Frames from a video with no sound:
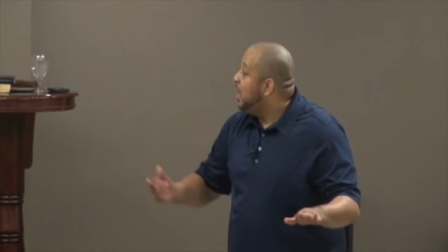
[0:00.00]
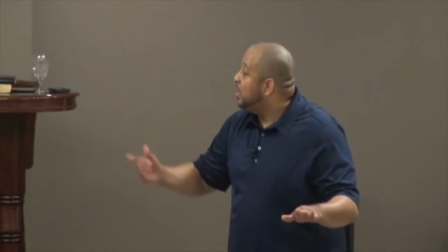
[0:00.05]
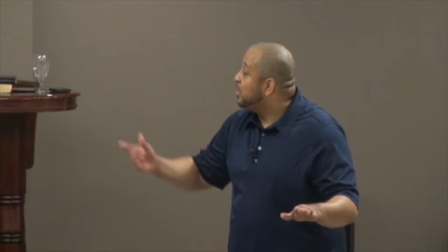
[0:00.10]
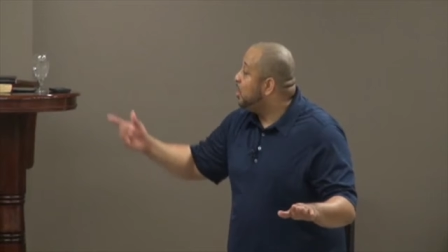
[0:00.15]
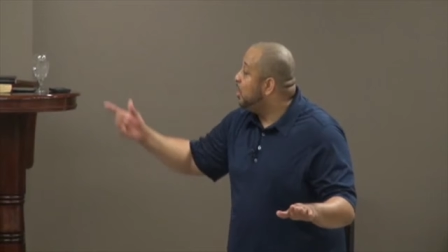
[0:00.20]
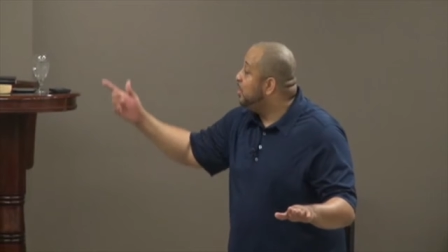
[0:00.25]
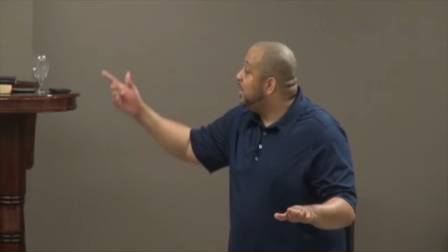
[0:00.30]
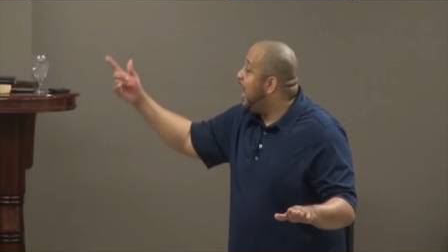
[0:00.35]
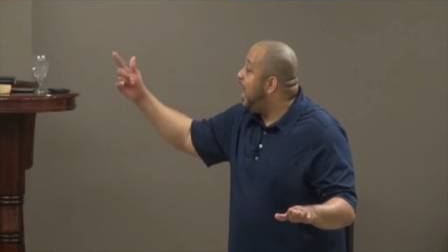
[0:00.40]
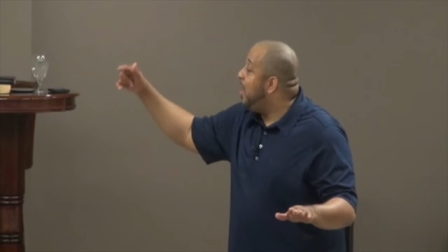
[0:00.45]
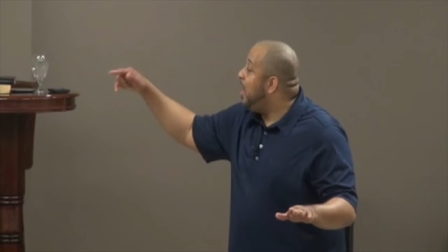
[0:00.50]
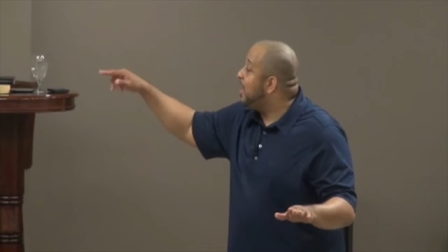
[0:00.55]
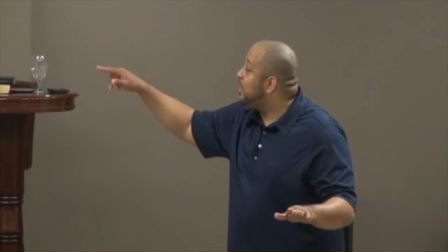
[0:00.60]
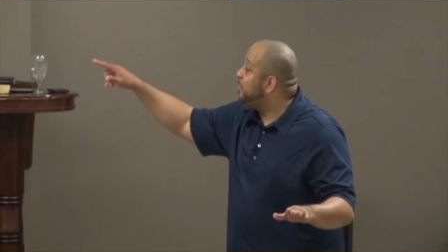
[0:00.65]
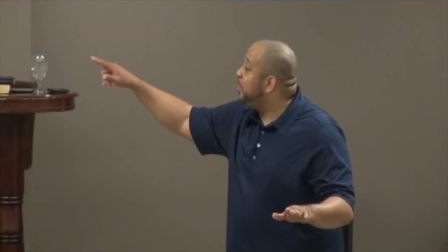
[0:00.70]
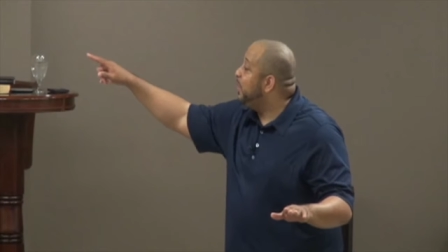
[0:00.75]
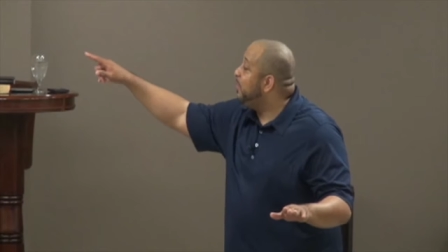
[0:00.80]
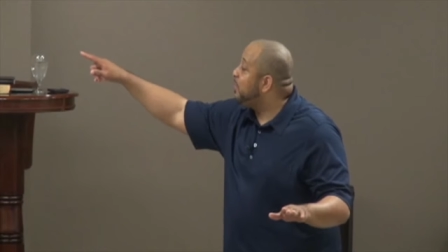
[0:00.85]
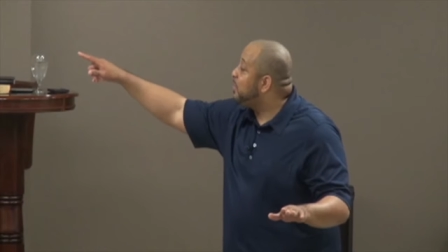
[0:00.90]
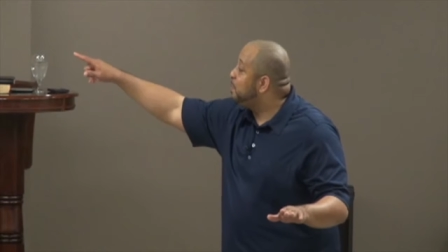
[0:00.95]
So now, as
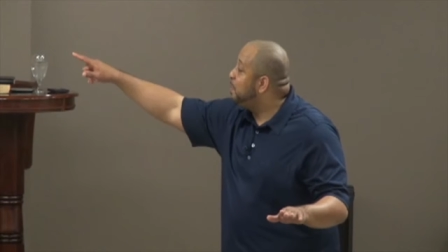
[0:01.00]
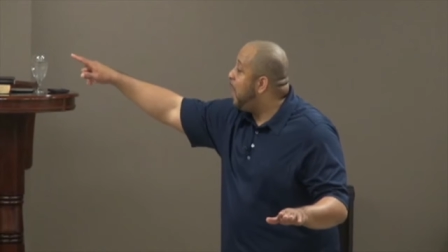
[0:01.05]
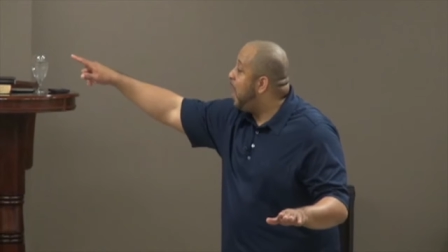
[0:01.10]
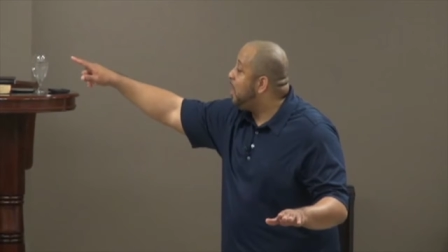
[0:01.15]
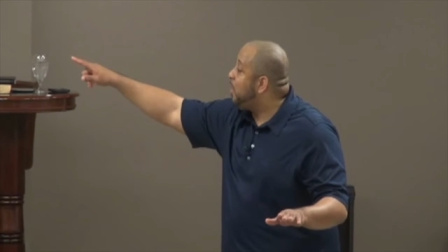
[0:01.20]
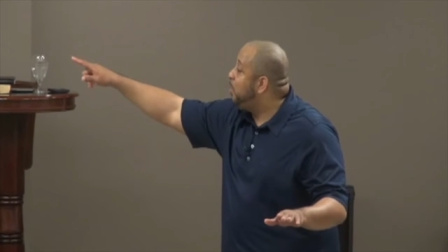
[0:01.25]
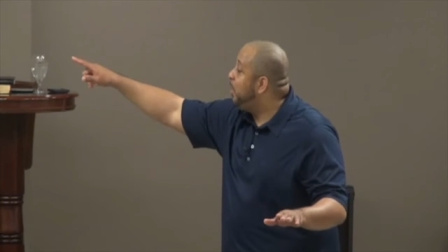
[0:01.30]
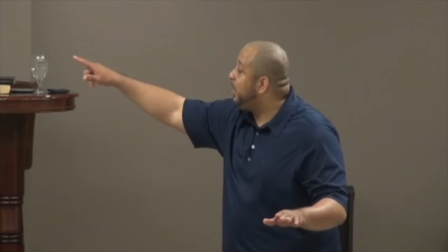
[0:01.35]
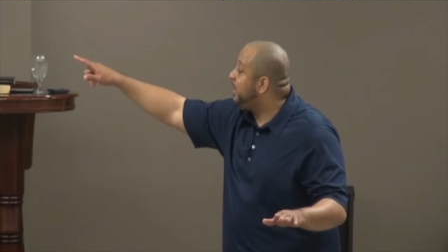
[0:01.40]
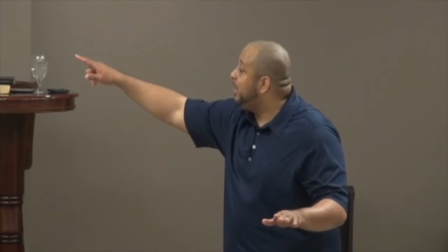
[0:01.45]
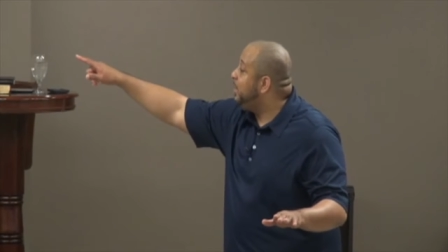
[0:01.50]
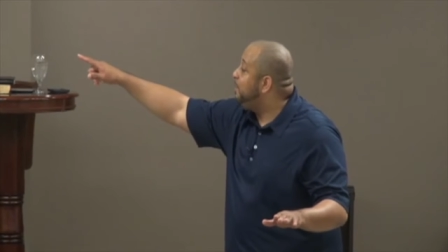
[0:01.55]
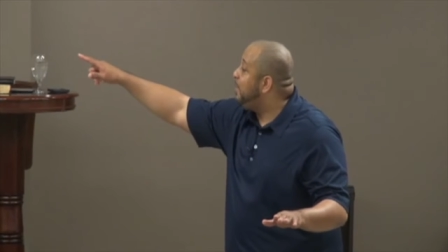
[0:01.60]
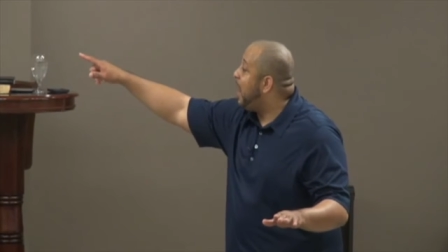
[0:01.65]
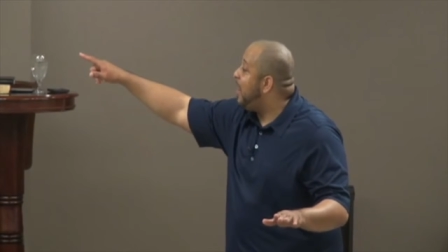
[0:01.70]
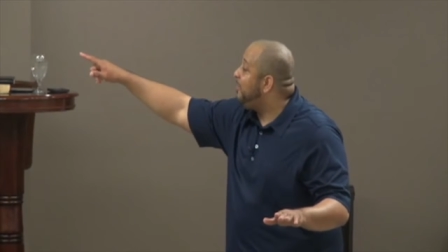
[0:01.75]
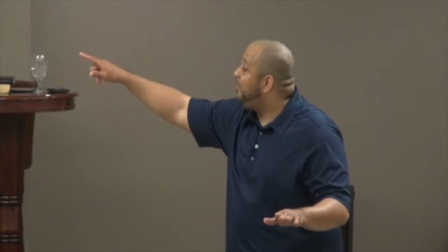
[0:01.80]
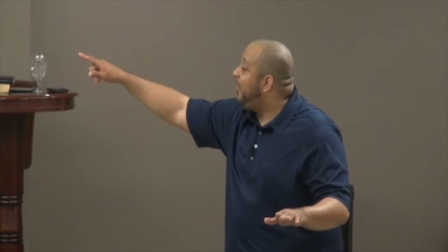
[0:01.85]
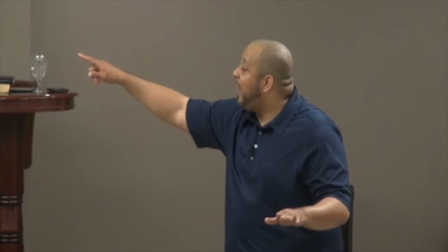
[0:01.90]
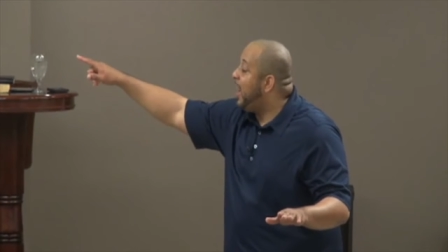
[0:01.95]
we respond quickly
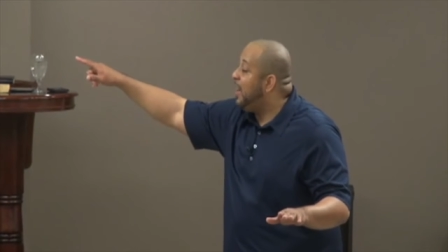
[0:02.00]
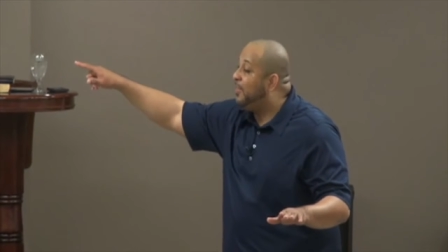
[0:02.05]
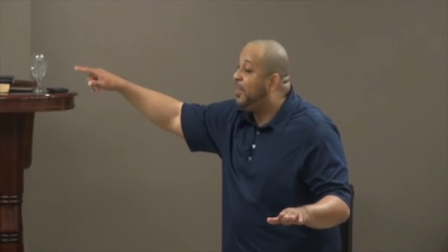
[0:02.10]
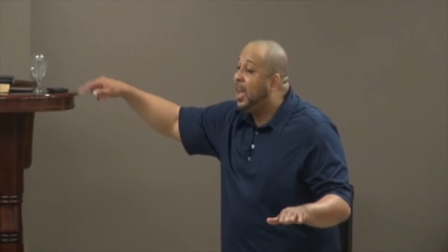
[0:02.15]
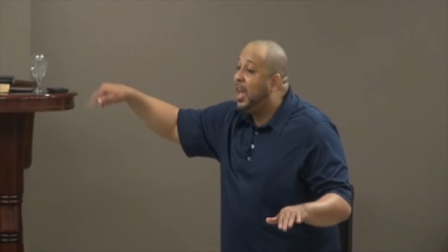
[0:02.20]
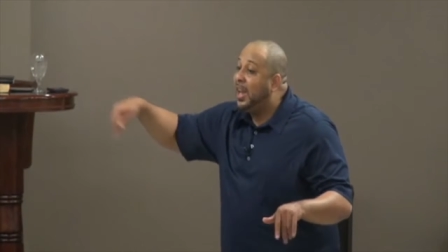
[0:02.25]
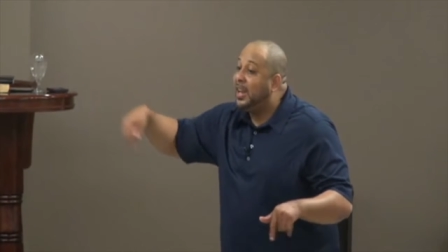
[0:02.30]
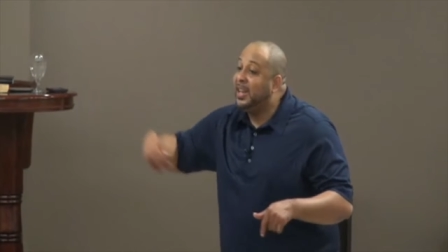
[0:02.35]
by faith,